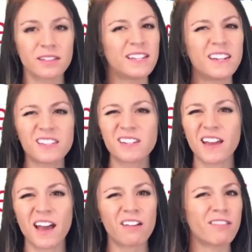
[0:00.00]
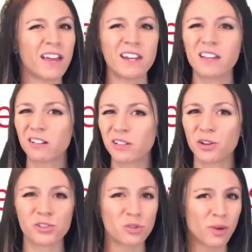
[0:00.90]
He doesn't have any
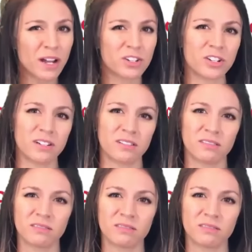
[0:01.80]
clear direction.